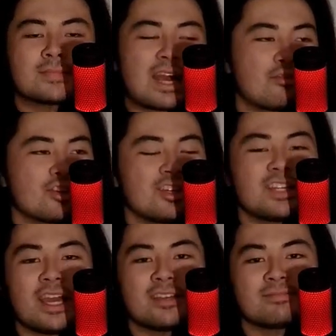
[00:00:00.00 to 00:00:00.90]
Have a good
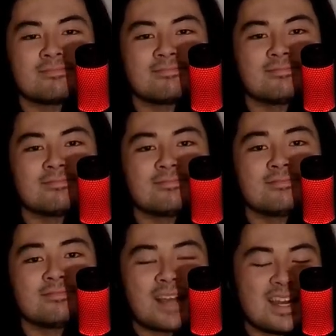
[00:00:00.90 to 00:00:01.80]
day
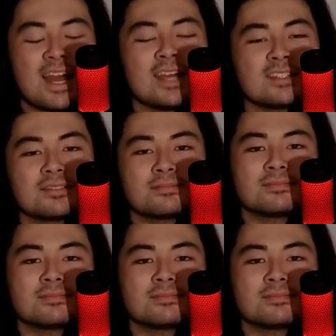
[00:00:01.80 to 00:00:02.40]
and night.